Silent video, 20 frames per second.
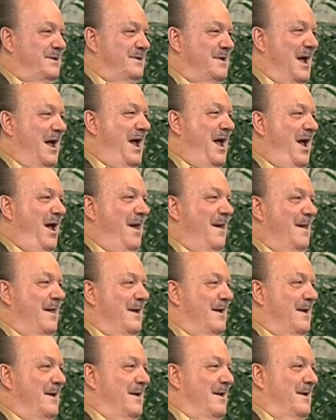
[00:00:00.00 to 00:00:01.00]
Huh?
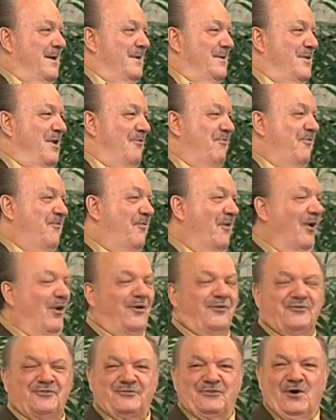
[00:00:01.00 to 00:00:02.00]
The
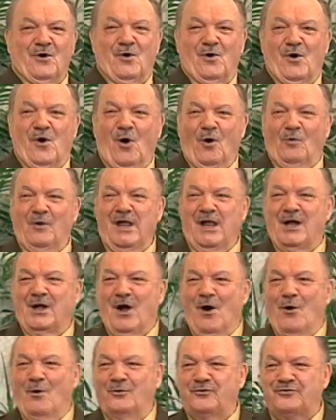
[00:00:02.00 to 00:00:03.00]
first Holy
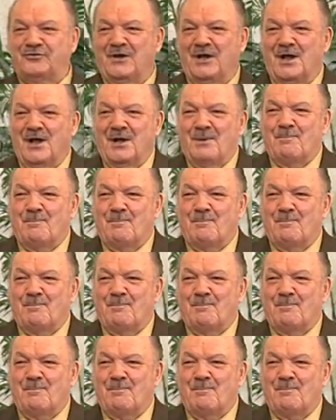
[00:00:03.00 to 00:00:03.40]
Ghost